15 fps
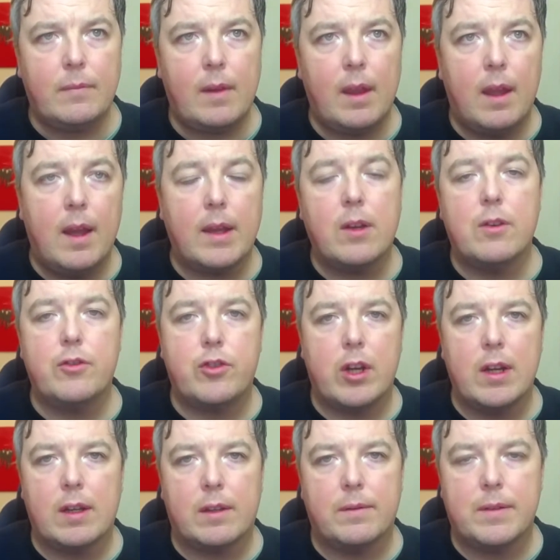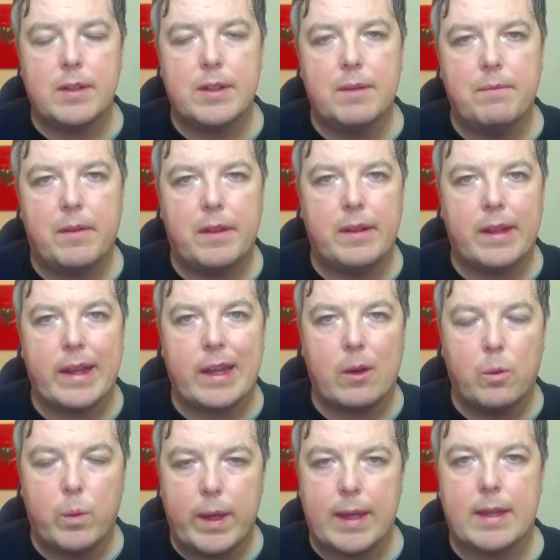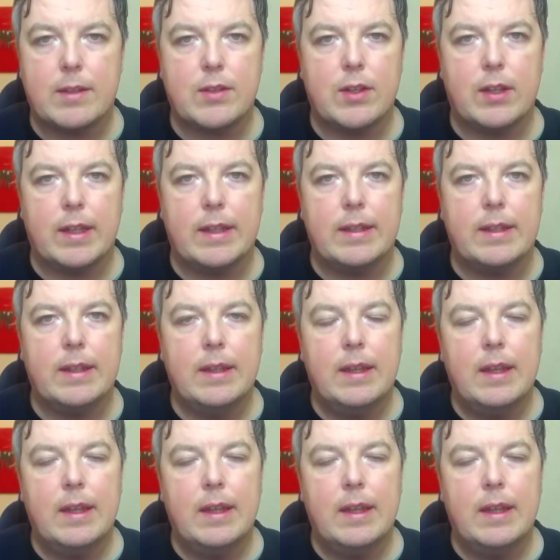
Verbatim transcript: I got drunk for something like a week solid,